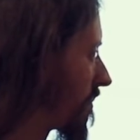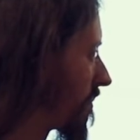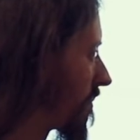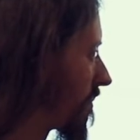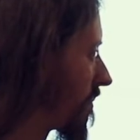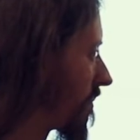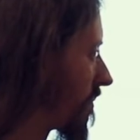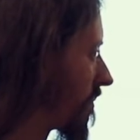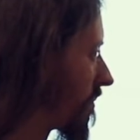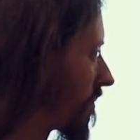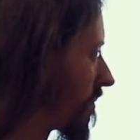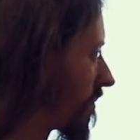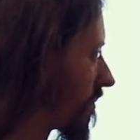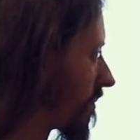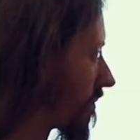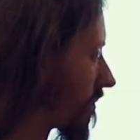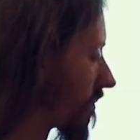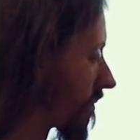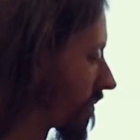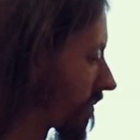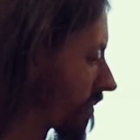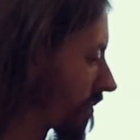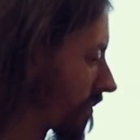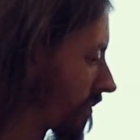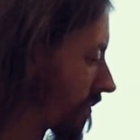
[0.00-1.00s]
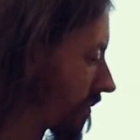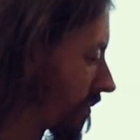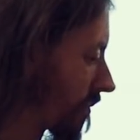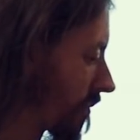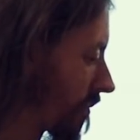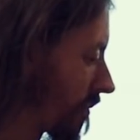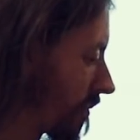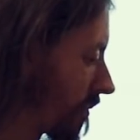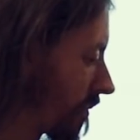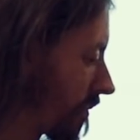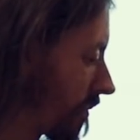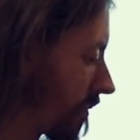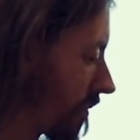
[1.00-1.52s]

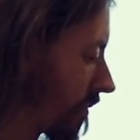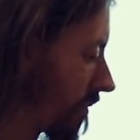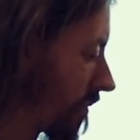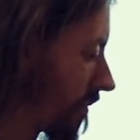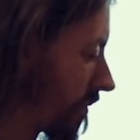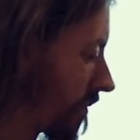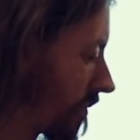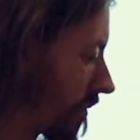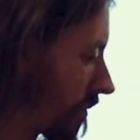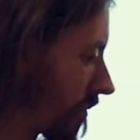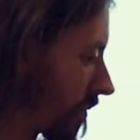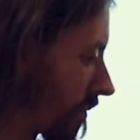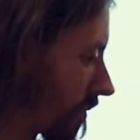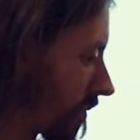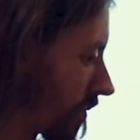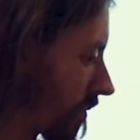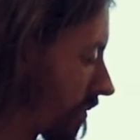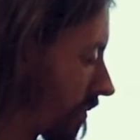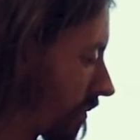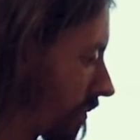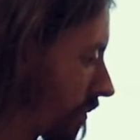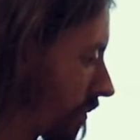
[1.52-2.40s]
This person isn't speaking.